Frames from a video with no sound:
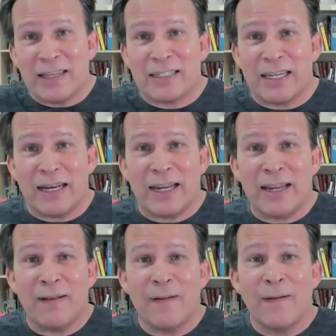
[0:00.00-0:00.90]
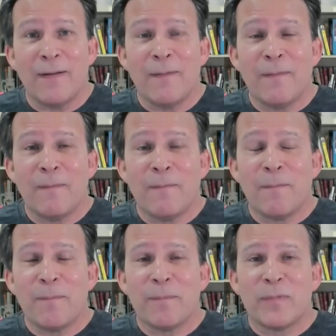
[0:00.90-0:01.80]
the city
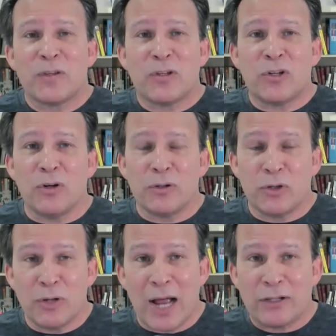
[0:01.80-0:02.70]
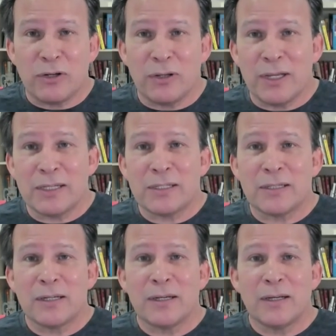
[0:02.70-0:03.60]
to not do this.